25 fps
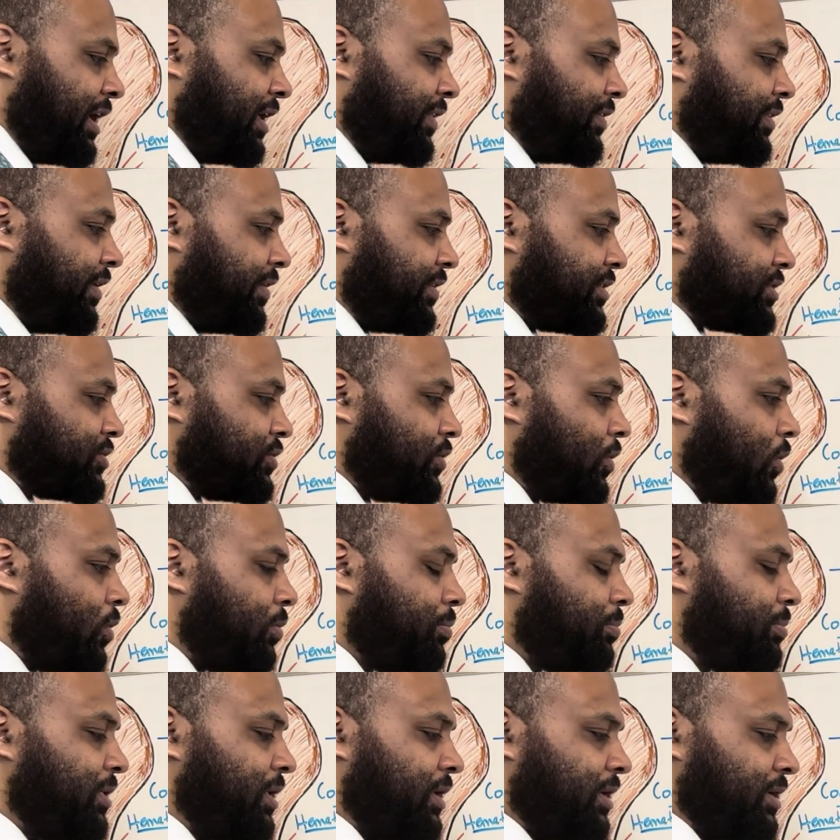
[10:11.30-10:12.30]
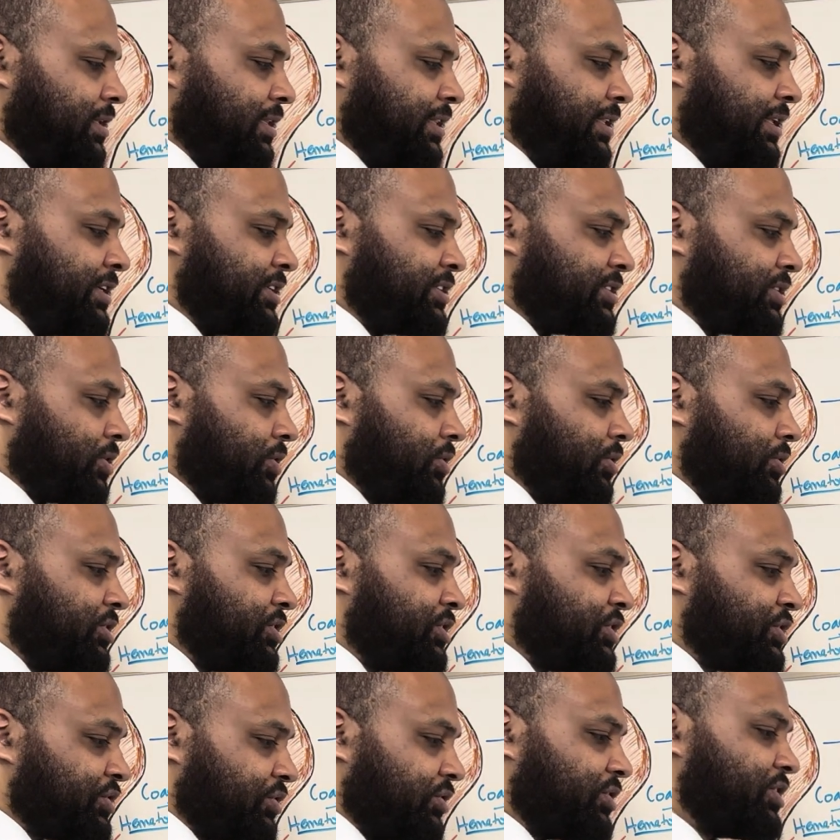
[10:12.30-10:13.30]
there is no blood. There is a
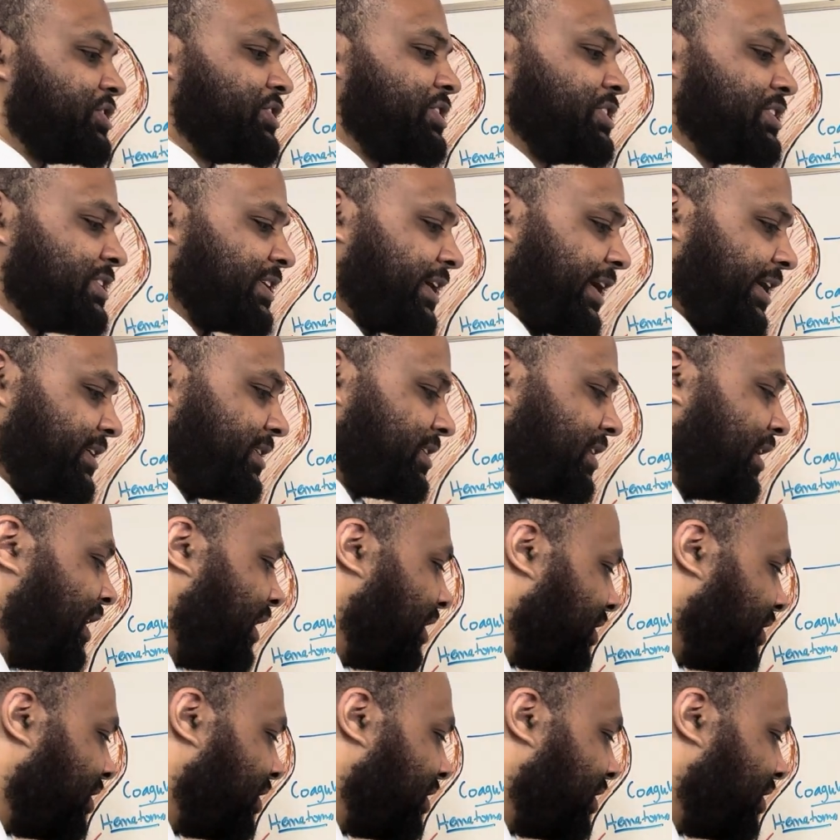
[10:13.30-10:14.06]
construction site.